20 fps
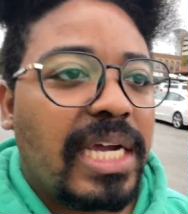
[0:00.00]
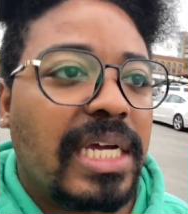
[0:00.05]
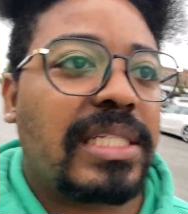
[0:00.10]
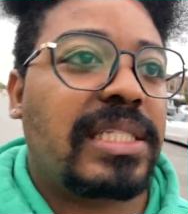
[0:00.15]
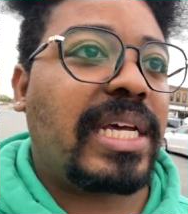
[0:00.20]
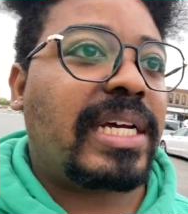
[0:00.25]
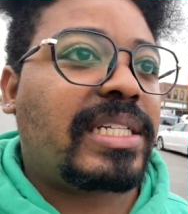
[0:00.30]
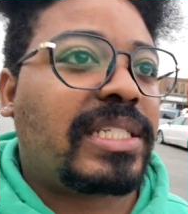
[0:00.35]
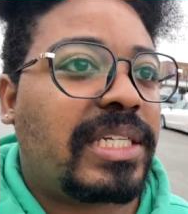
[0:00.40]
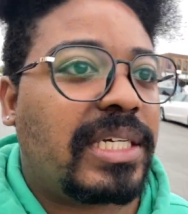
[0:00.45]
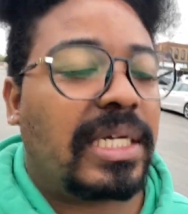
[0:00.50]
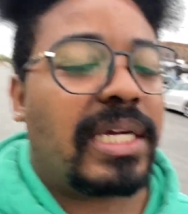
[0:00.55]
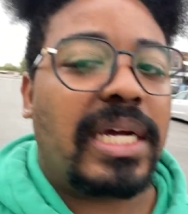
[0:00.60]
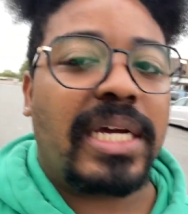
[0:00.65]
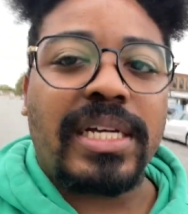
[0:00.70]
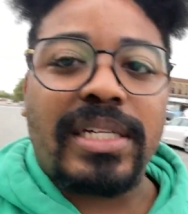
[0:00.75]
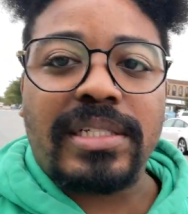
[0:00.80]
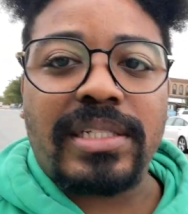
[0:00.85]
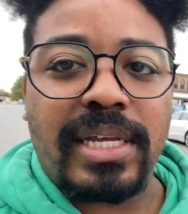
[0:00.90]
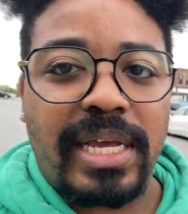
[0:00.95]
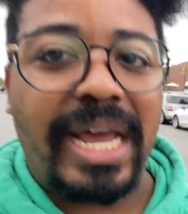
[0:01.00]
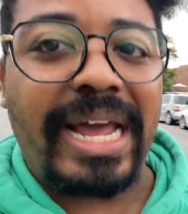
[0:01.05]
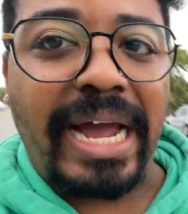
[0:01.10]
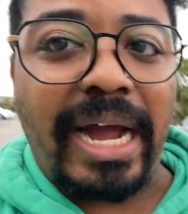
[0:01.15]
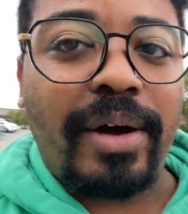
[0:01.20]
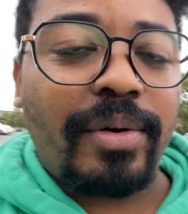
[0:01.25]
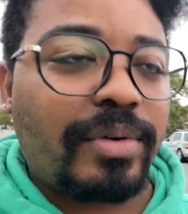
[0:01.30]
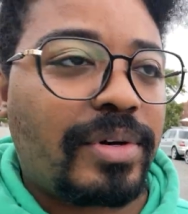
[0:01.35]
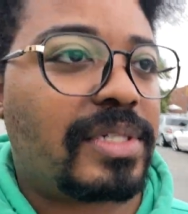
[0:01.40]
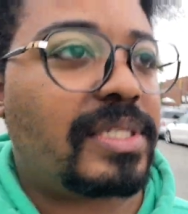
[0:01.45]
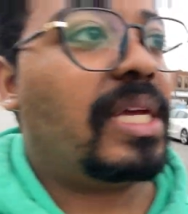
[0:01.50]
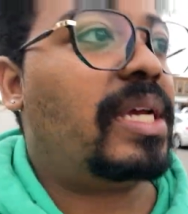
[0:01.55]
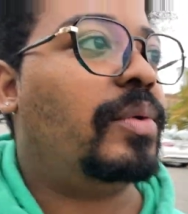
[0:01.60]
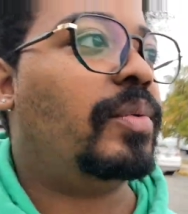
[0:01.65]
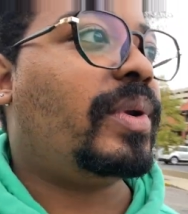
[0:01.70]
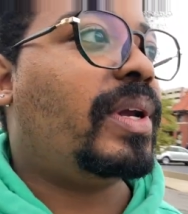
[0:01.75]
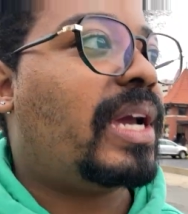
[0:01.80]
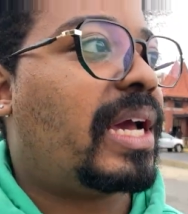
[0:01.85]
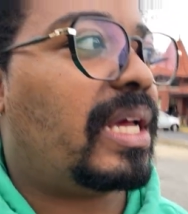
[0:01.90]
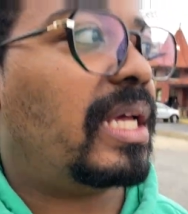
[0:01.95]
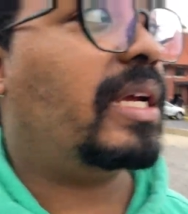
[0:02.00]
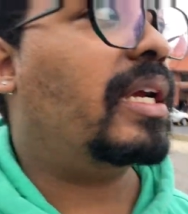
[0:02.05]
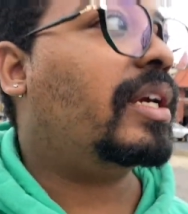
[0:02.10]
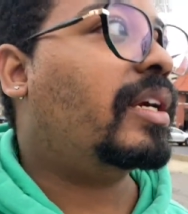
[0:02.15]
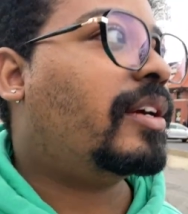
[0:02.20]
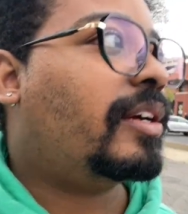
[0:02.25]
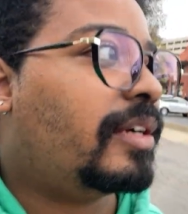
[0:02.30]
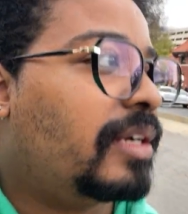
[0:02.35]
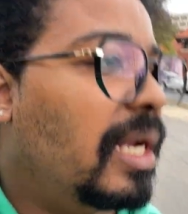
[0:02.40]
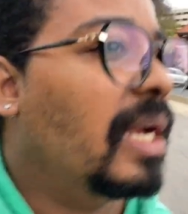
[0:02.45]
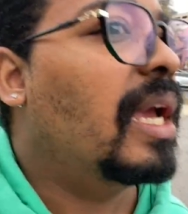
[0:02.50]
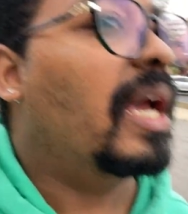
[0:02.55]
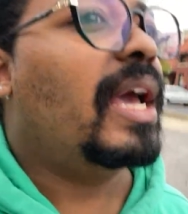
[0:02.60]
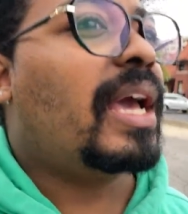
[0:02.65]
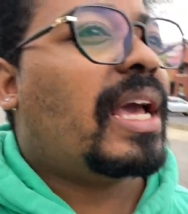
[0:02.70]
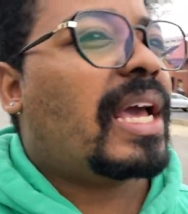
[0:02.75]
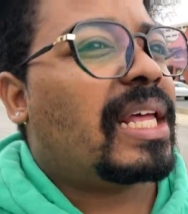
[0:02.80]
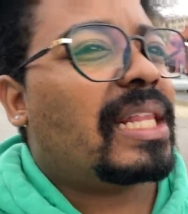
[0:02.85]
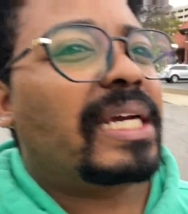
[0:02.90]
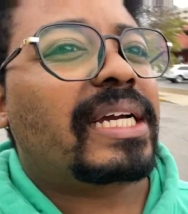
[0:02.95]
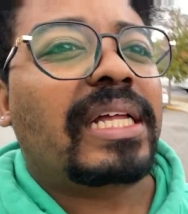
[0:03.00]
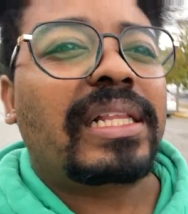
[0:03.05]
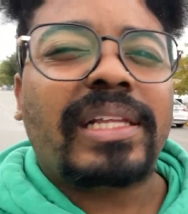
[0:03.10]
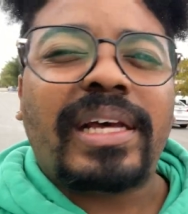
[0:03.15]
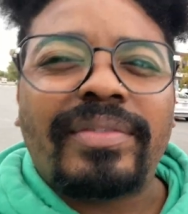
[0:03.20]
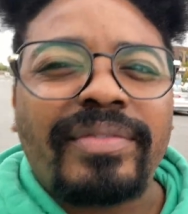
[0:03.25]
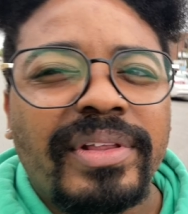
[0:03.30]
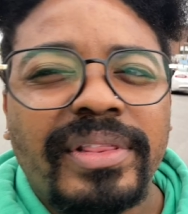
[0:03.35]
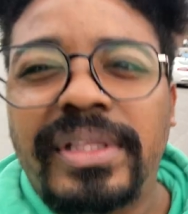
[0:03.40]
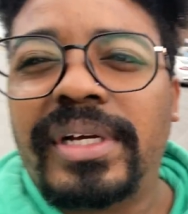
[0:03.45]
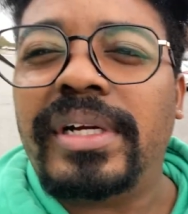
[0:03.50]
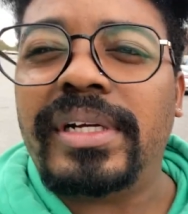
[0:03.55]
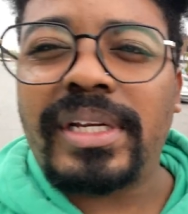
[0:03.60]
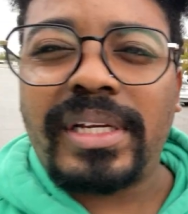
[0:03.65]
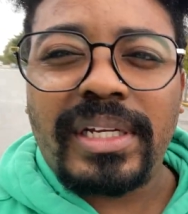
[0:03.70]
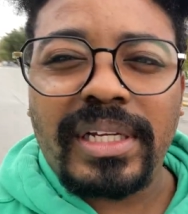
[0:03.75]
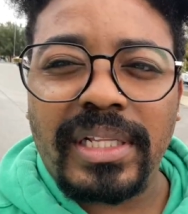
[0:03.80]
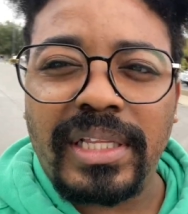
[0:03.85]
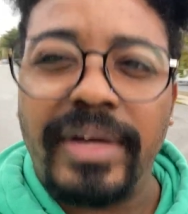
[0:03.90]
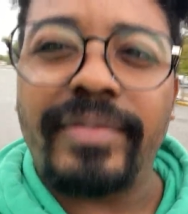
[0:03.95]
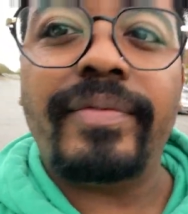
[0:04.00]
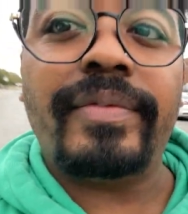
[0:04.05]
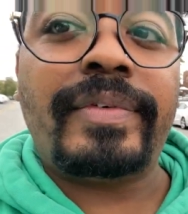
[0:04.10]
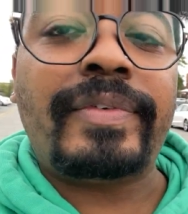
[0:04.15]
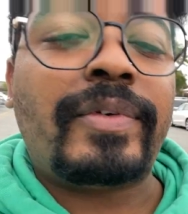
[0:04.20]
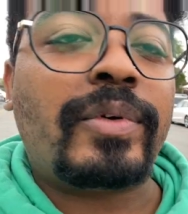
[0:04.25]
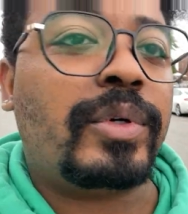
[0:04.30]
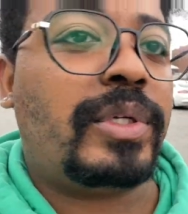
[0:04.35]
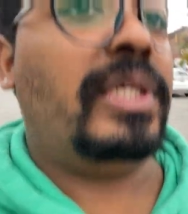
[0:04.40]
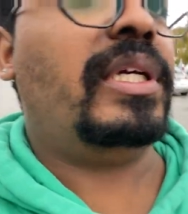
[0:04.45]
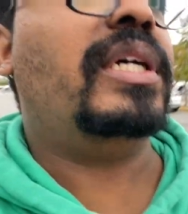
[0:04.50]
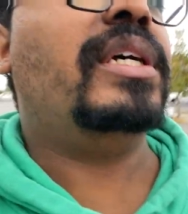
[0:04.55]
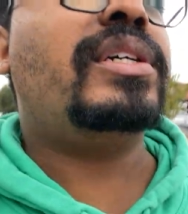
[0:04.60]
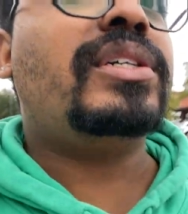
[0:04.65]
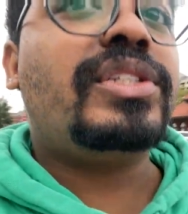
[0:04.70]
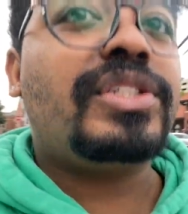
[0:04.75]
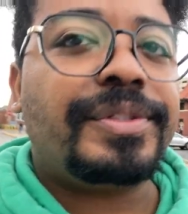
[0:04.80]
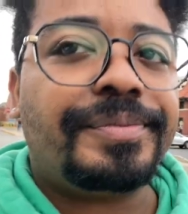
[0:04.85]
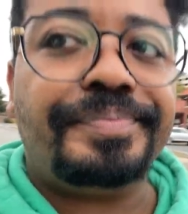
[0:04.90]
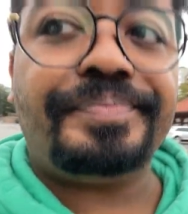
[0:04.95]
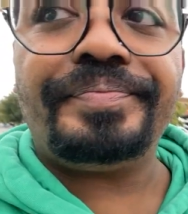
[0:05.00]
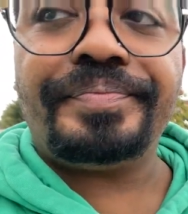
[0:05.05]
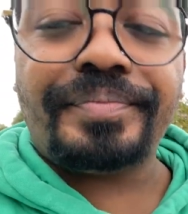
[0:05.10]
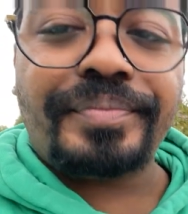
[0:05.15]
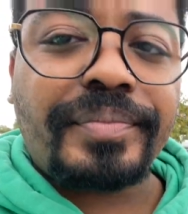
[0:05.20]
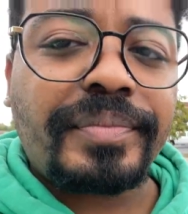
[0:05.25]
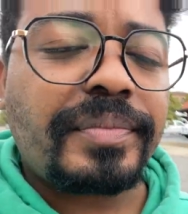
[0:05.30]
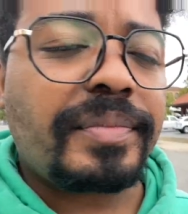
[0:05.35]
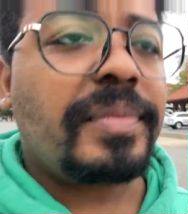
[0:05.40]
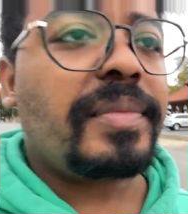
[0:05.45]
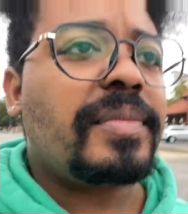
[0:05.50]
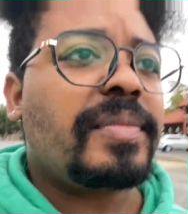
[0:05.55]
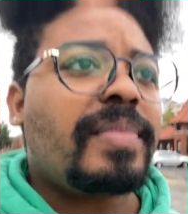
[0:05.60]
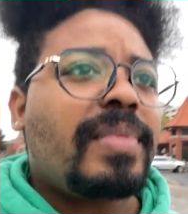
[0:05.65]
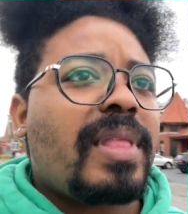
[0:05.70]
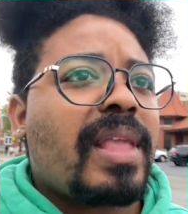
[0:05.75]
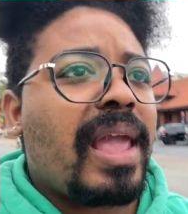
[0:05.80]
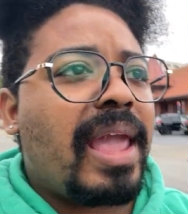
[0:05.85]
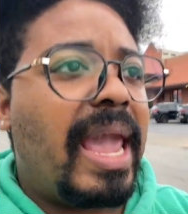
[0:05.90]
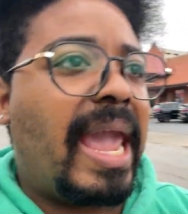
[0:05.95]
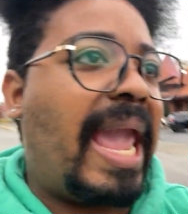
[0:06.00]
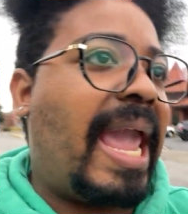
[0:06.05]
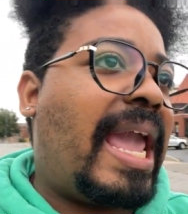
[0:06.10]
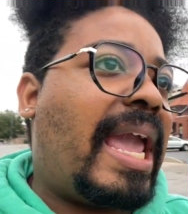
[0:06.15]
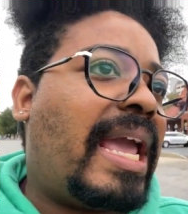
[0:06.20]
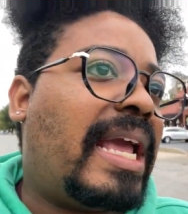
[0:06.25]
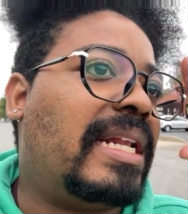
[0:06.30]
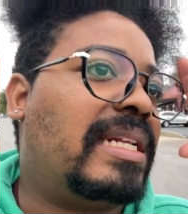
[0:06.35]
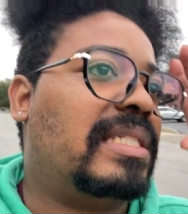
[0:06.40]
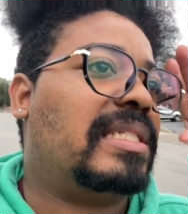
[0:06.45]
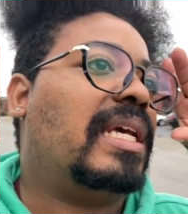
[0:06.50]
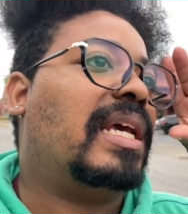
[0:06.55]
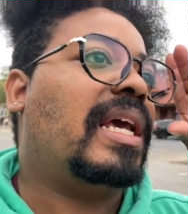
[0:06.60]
Because that took us hours. Like, we got here at like 11:30, 11:40-ish. And